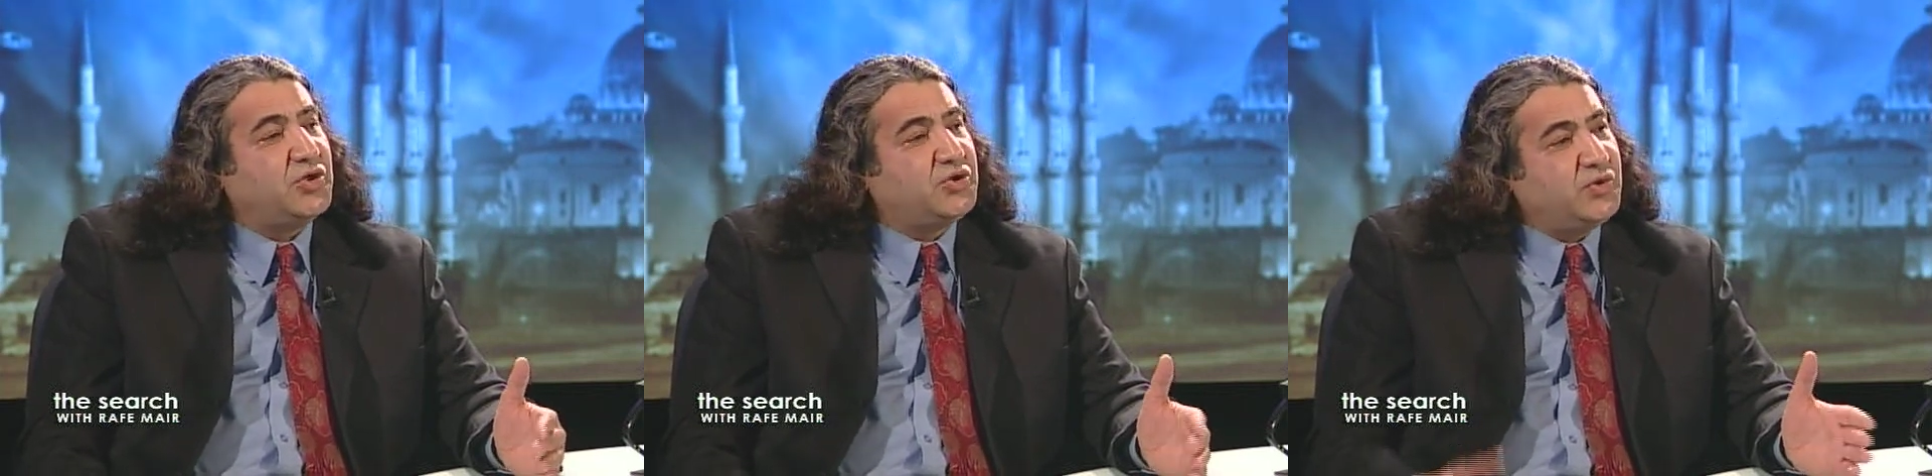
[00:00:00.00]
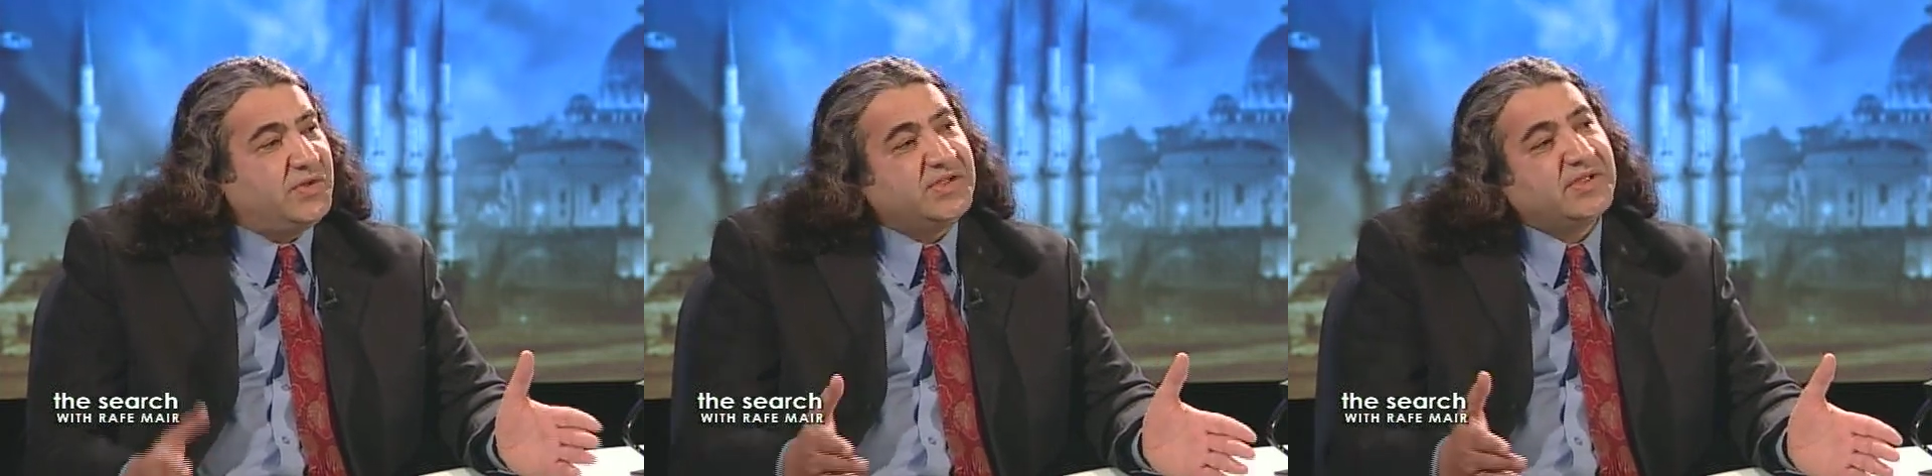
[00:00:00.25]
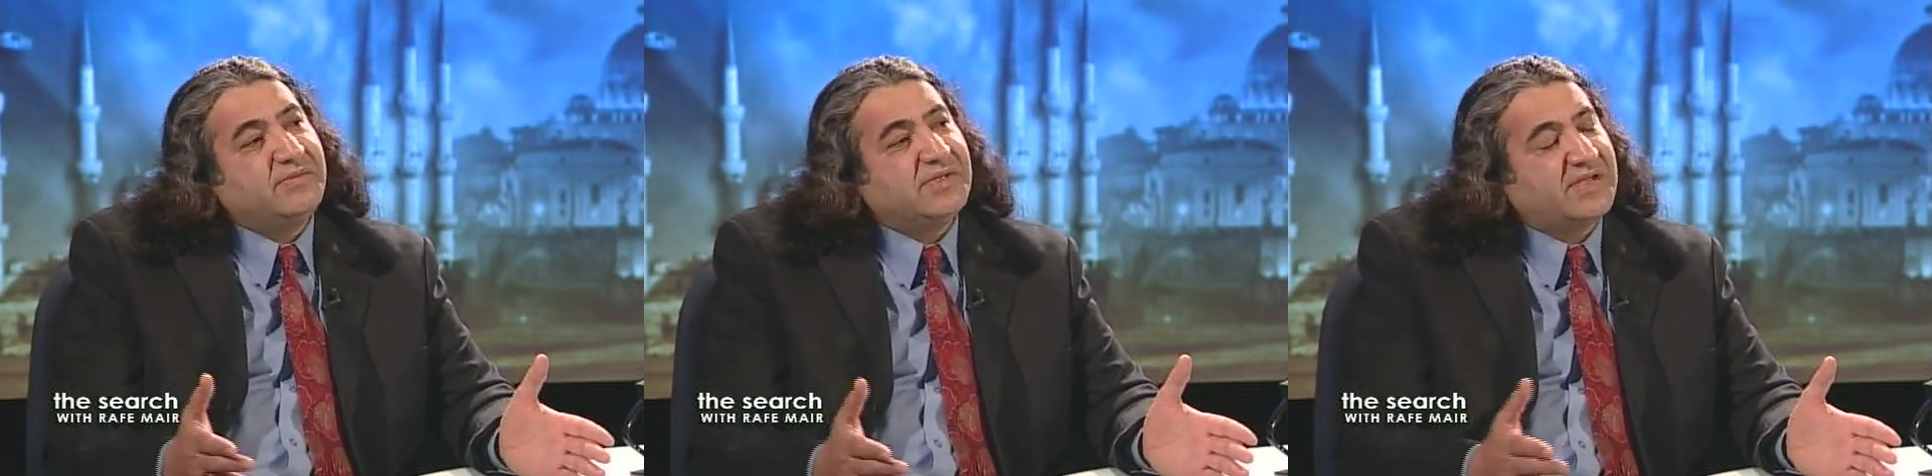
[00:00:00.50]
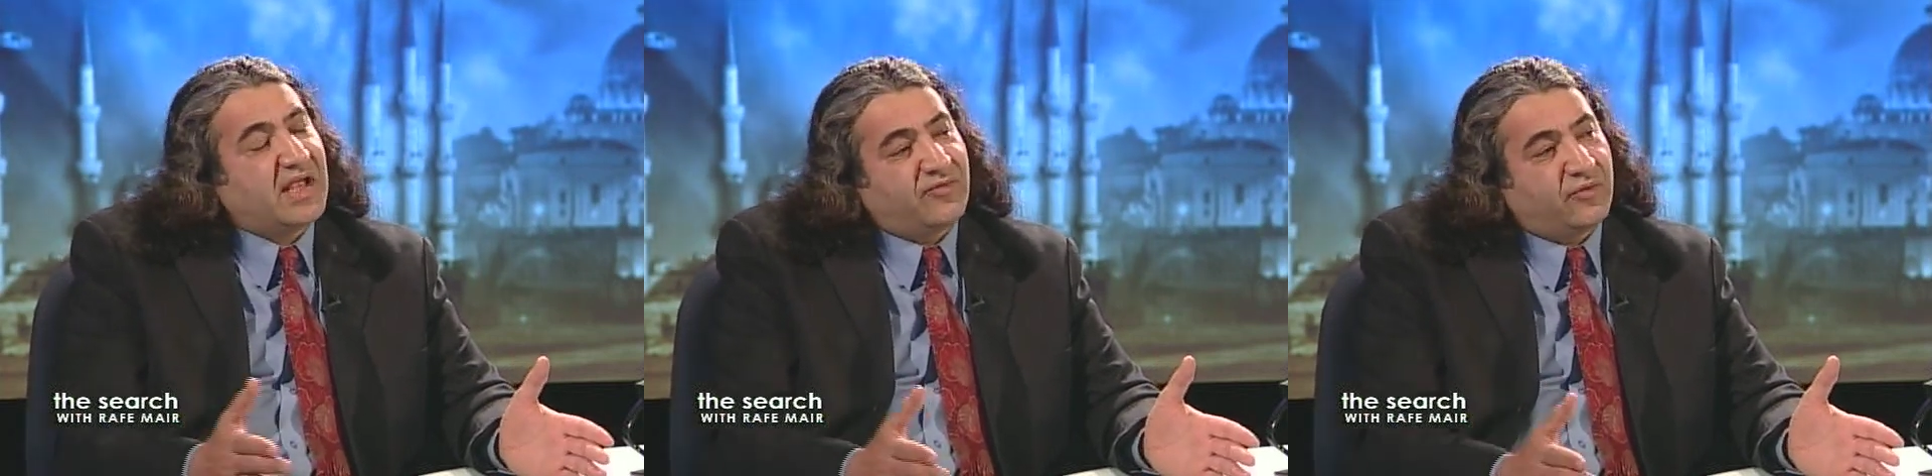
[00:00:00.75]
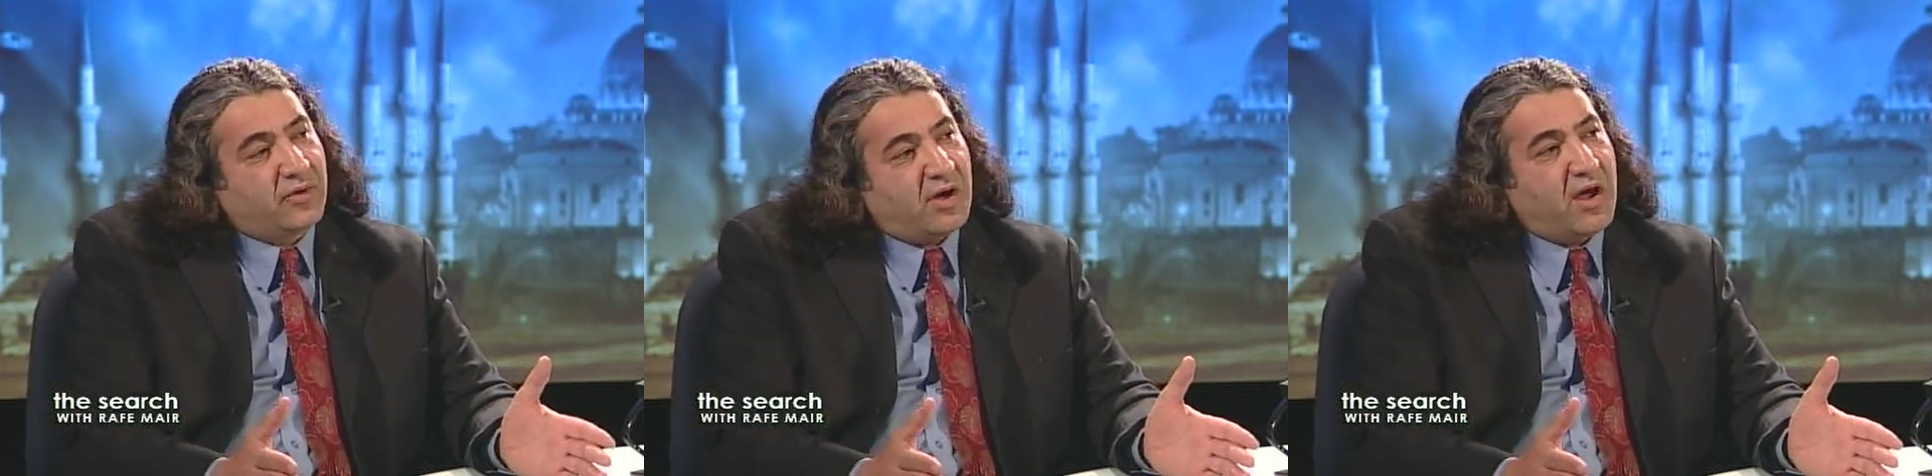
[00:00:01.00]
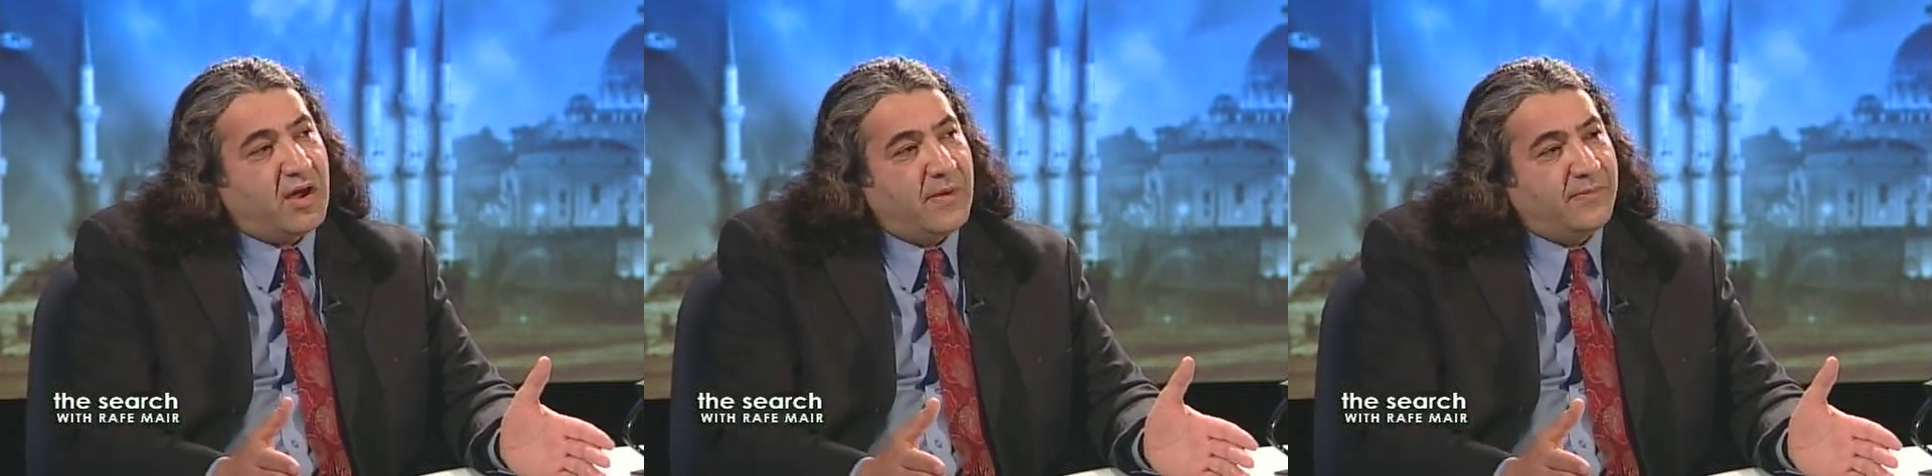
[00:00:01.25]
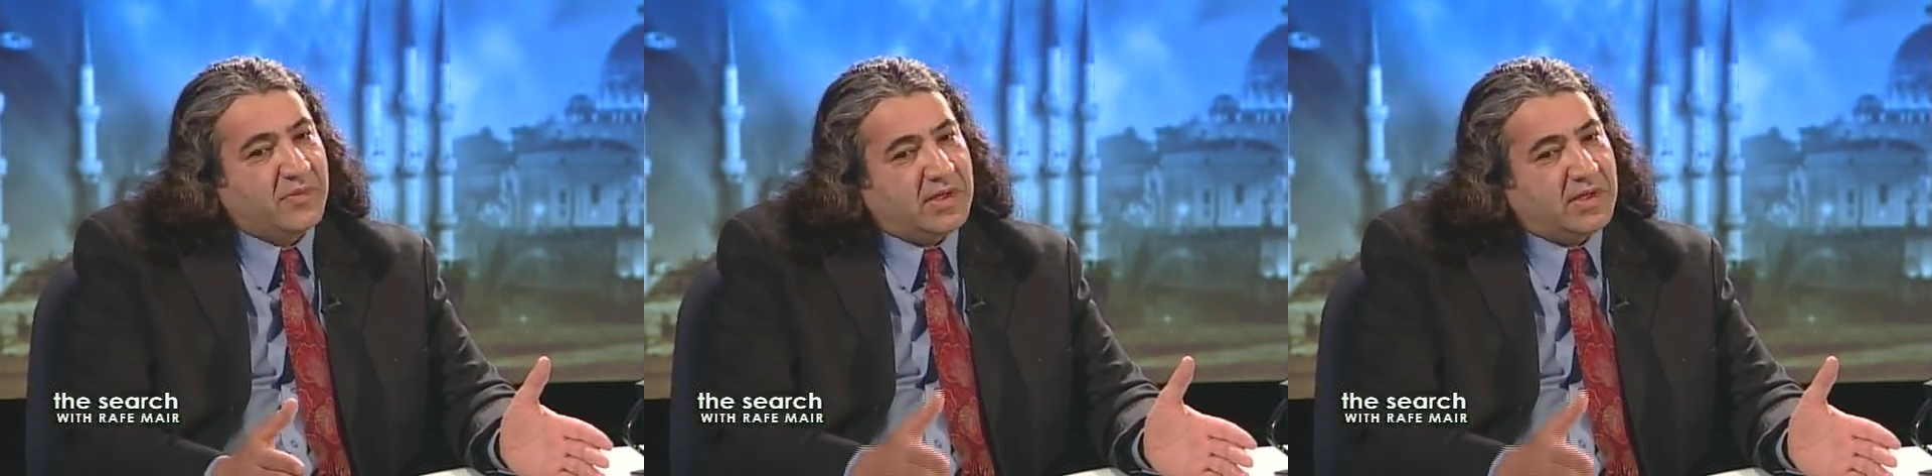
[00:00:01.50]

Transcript: Judaism stands for law.